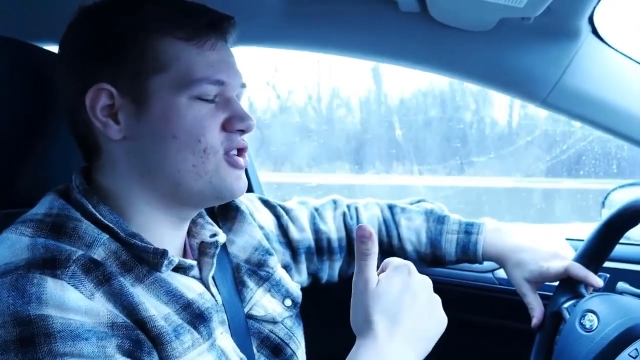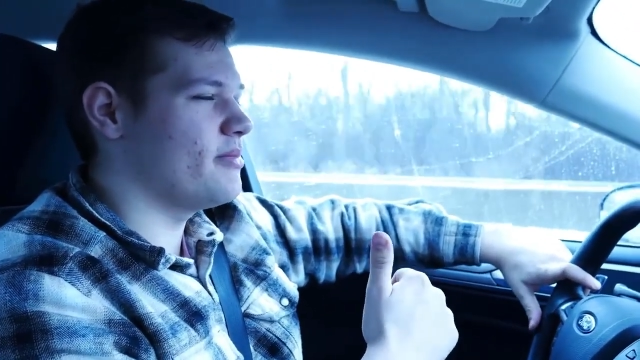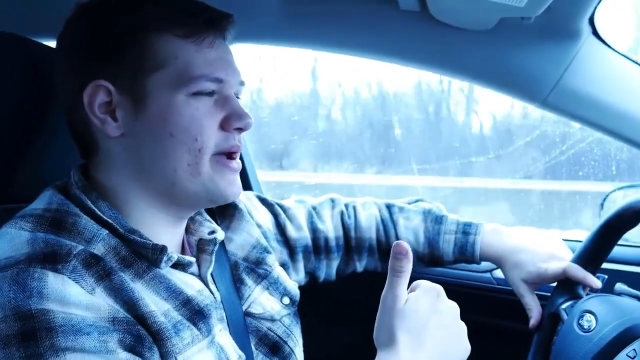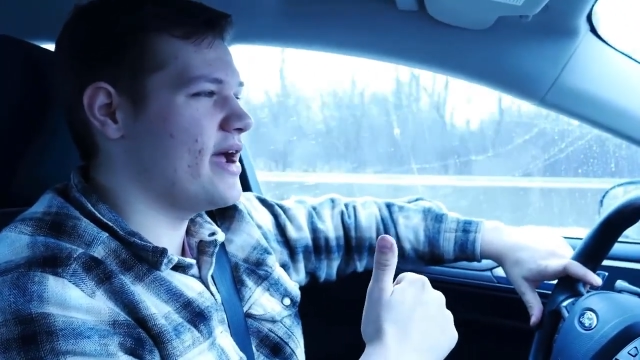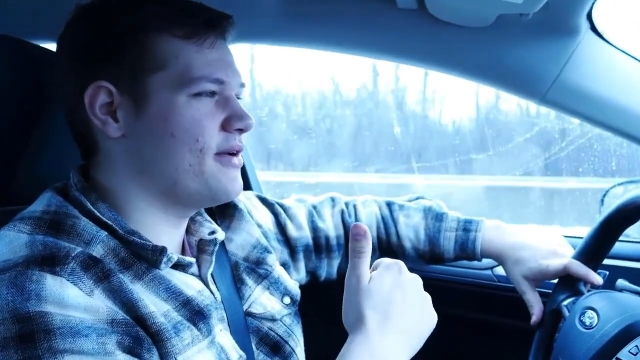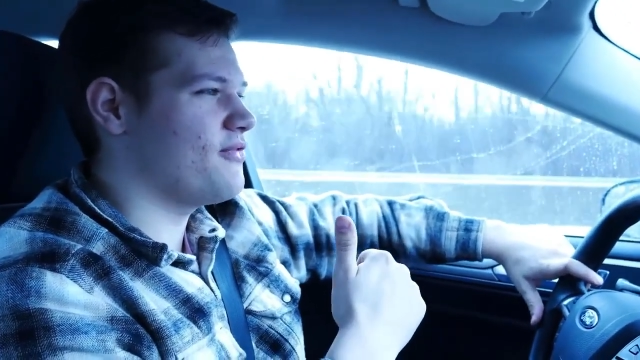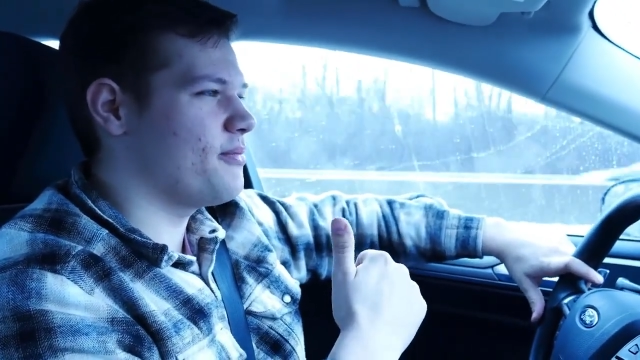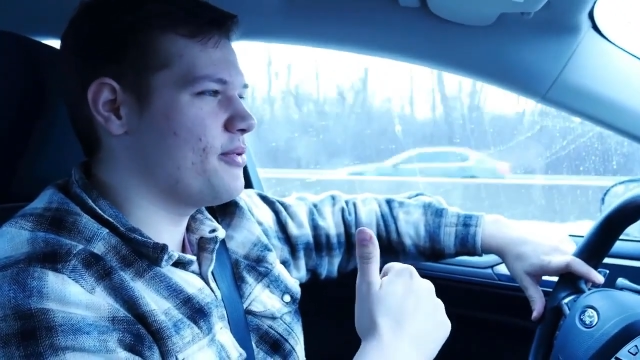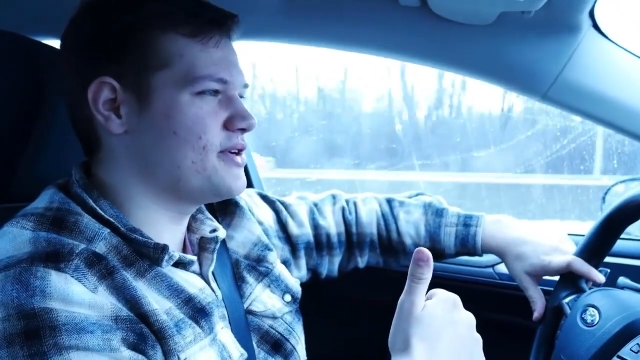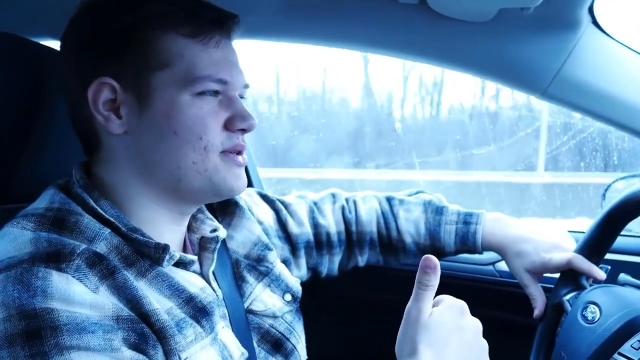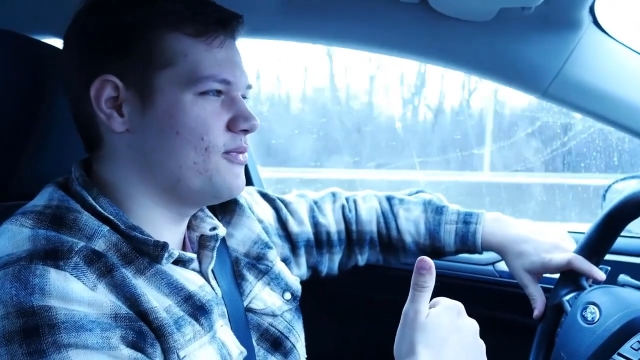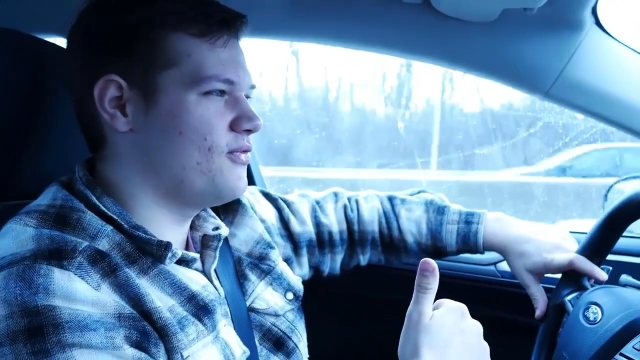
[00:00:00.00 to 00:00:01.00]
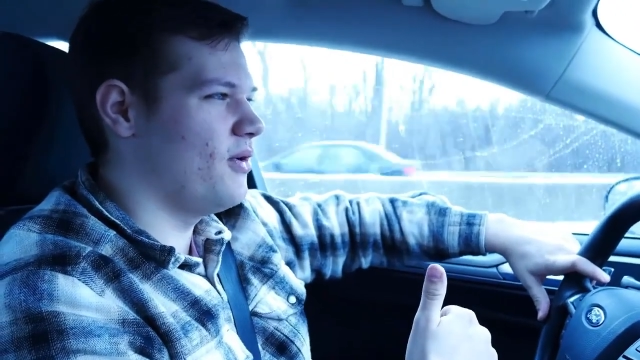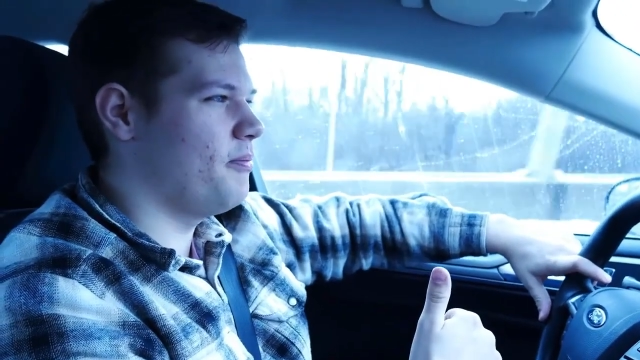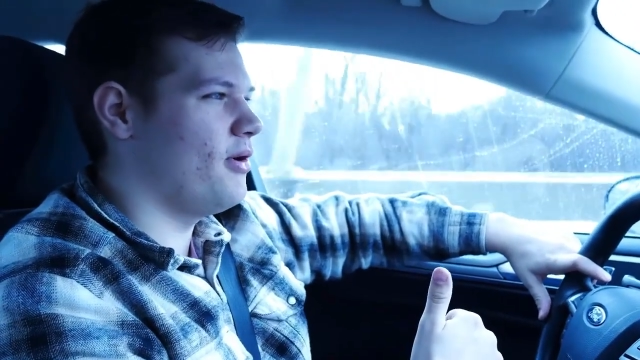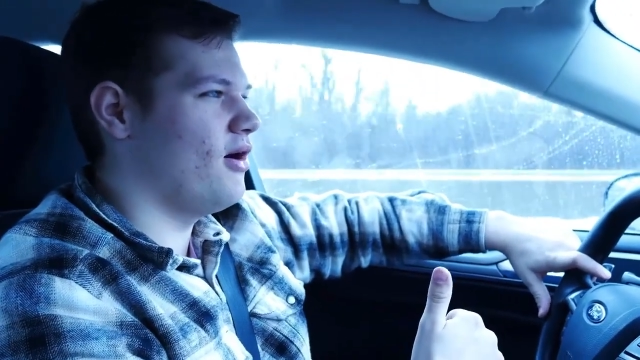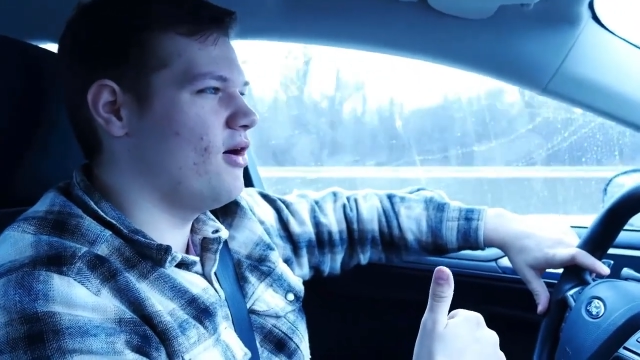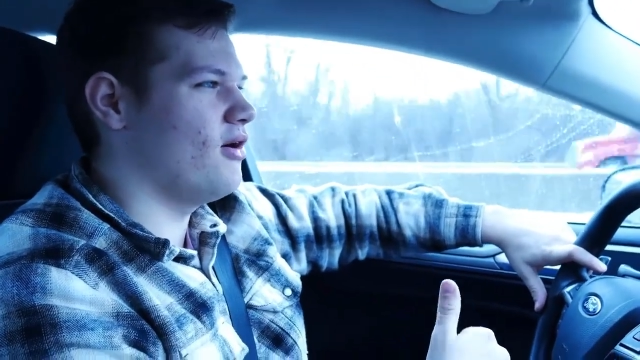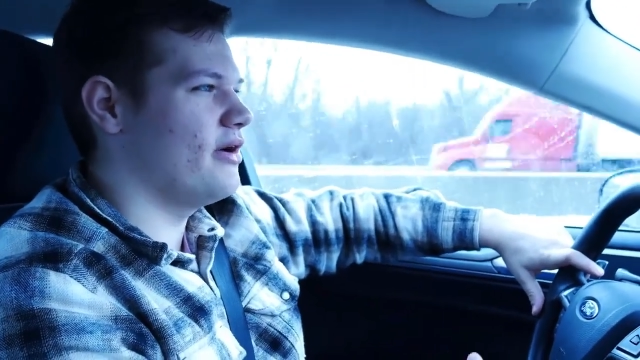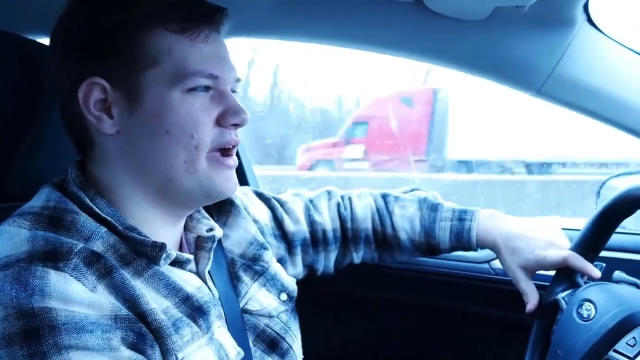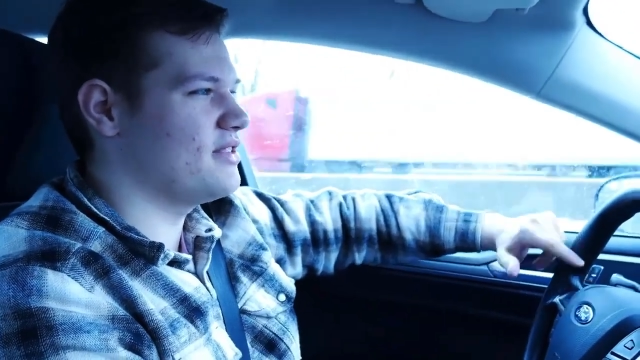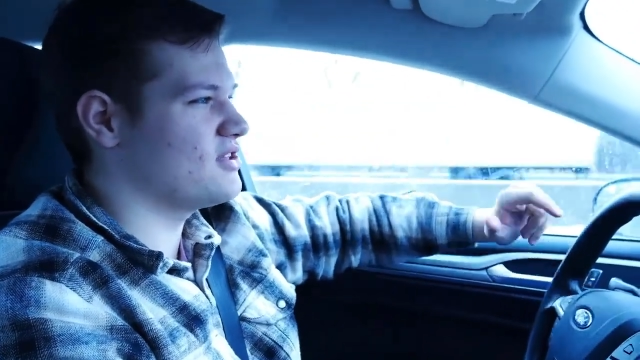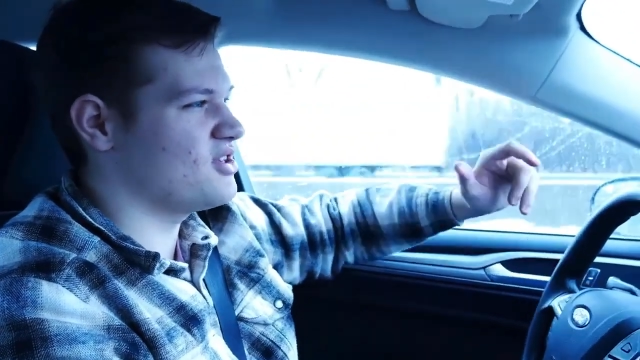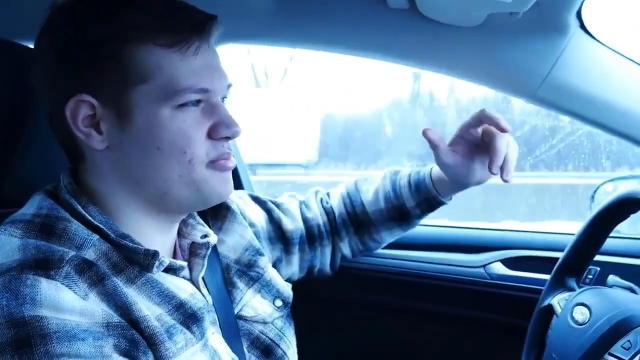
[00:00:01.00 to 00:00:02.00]
demand for Prism Football
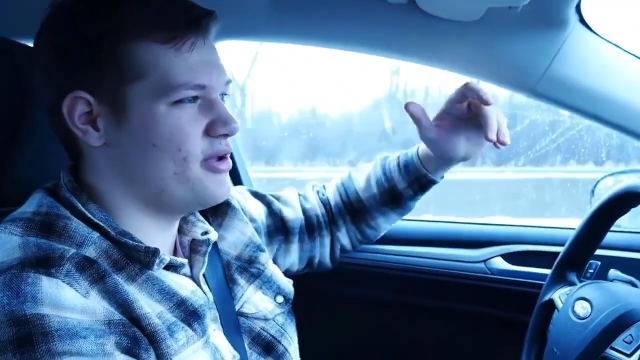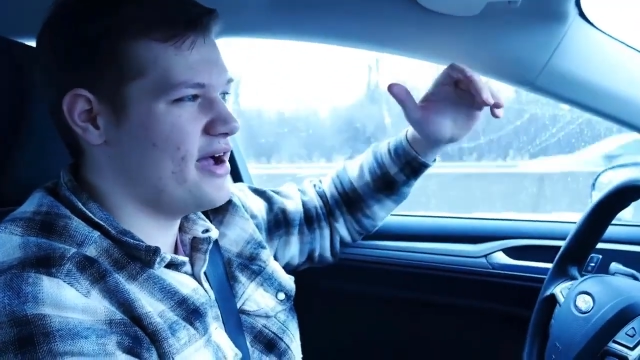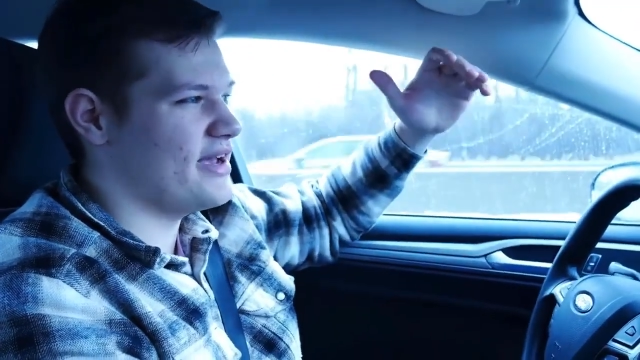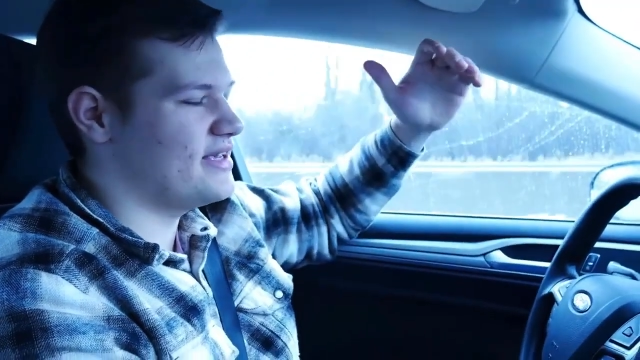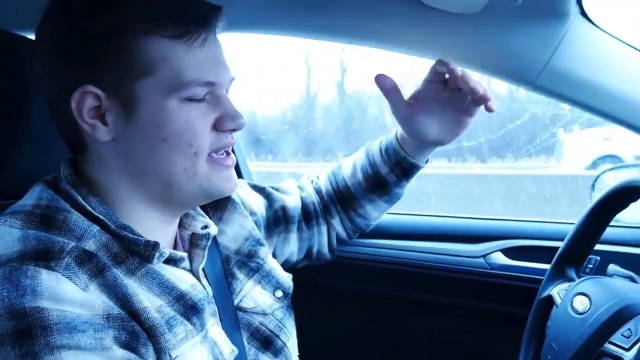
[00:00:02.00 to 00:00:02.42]
and the supply